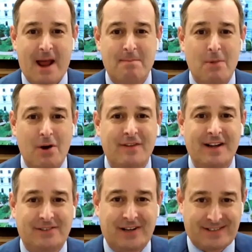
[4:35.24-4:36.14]
and
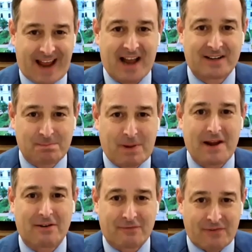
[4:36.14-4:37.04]
moving to
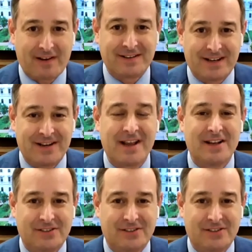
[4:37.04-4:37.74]
taxpayer-funded